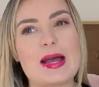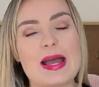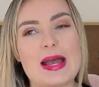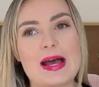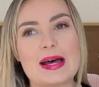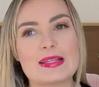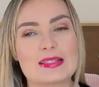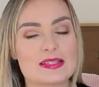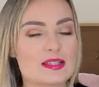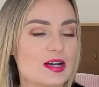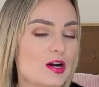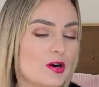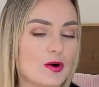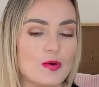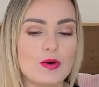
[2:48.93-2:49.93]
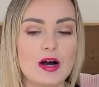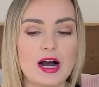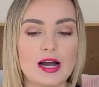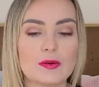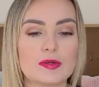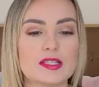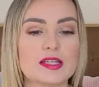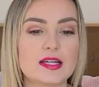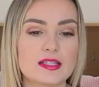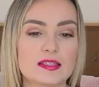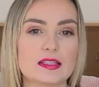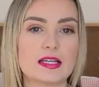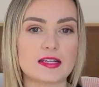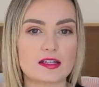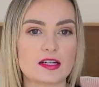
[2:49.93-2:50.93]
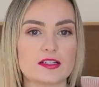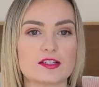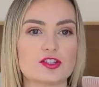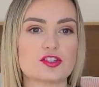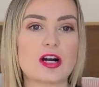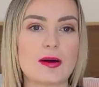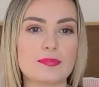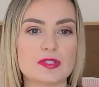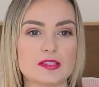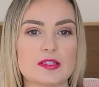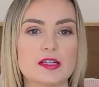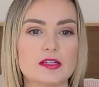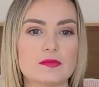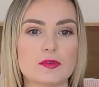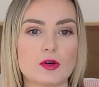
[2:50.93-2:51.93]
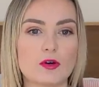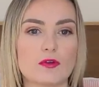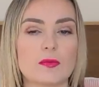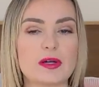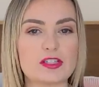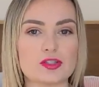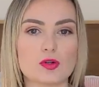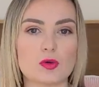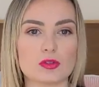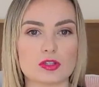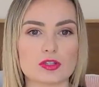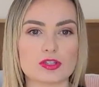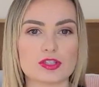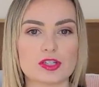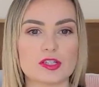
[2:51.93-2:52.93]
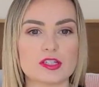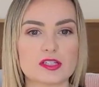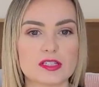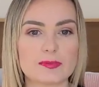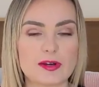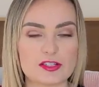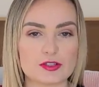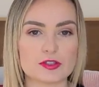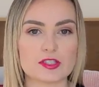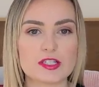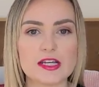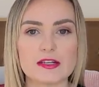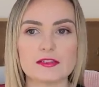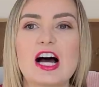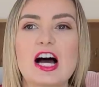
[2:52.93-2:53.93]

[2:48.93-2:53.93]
And so I was in like, cause strapped in over my shoulders to this special seat.